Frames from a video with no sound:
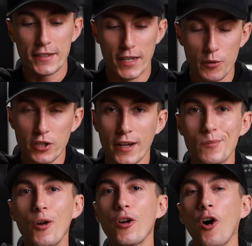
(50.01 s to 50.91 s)
Today we're talking
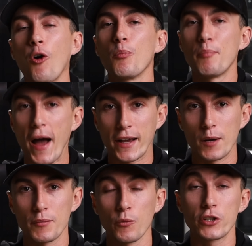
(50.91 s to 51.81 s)
about home
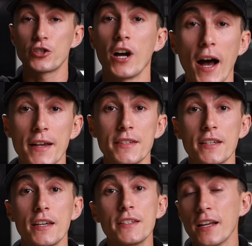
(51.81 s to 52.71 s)
backup, which to us
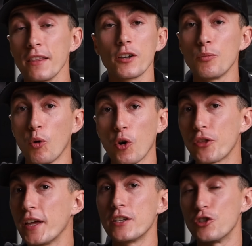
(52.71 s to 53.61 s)
is a little more
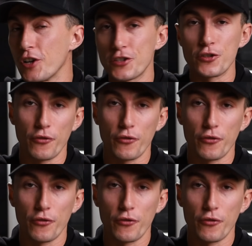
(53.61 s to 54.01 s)
than just